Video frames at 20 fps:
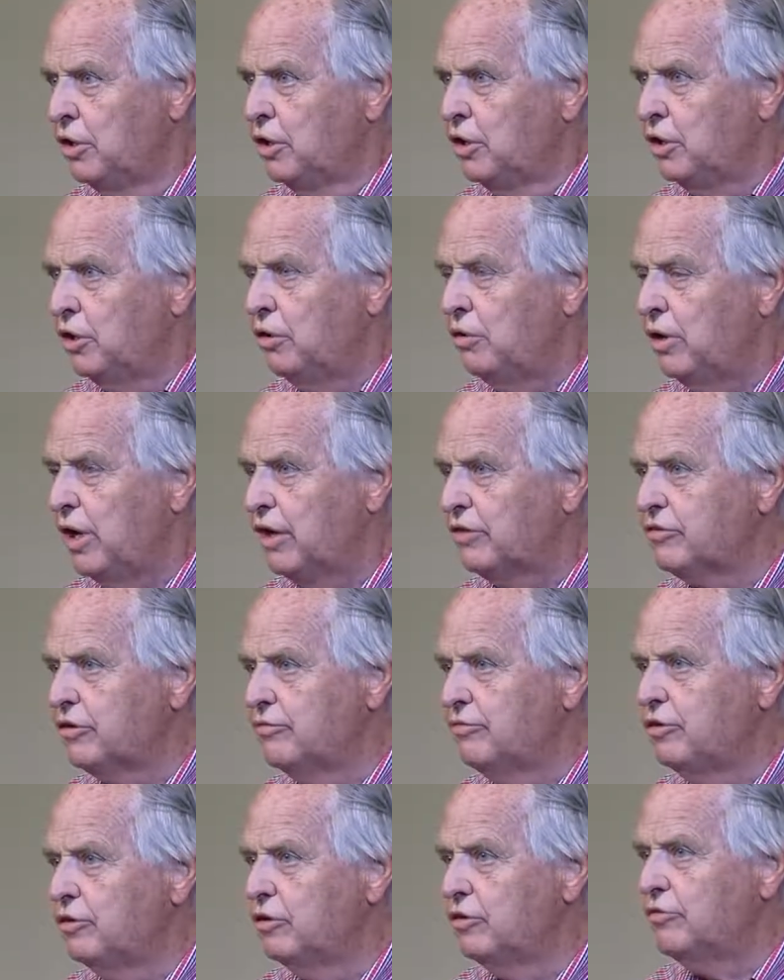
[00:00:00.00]
who has a
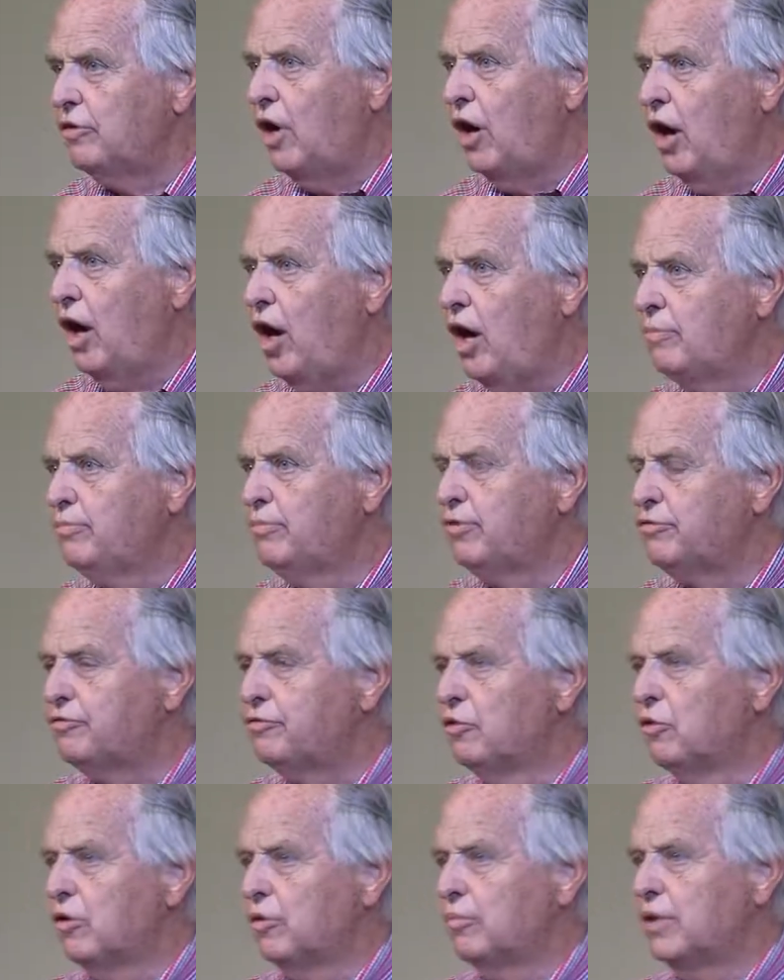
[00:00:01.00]
view of awe
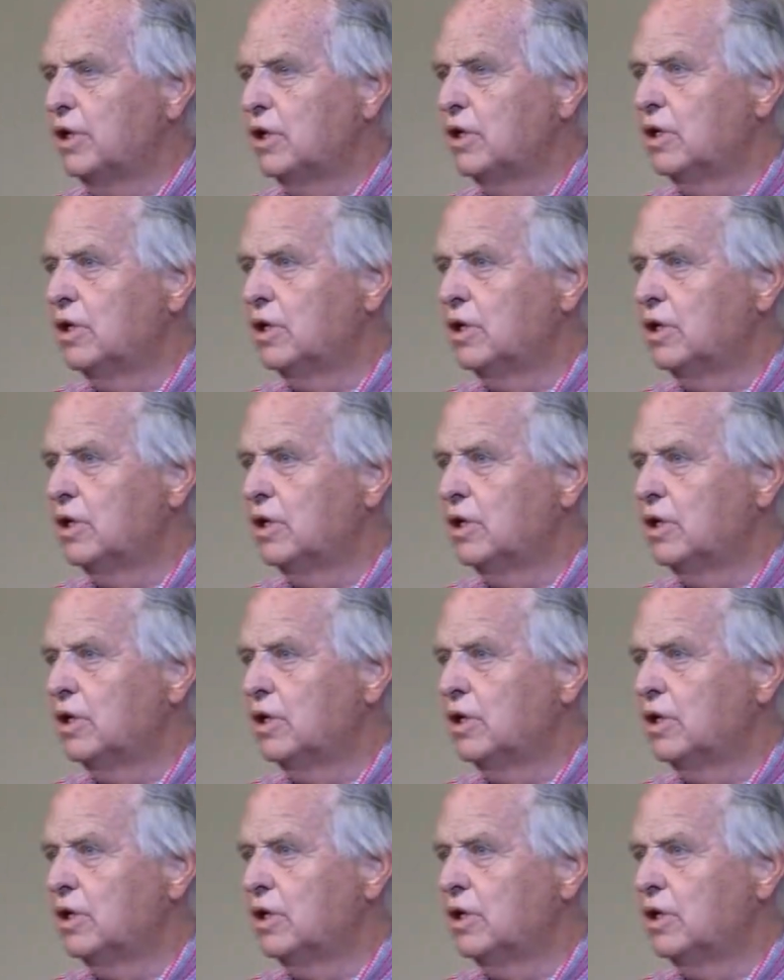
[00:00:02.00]
before me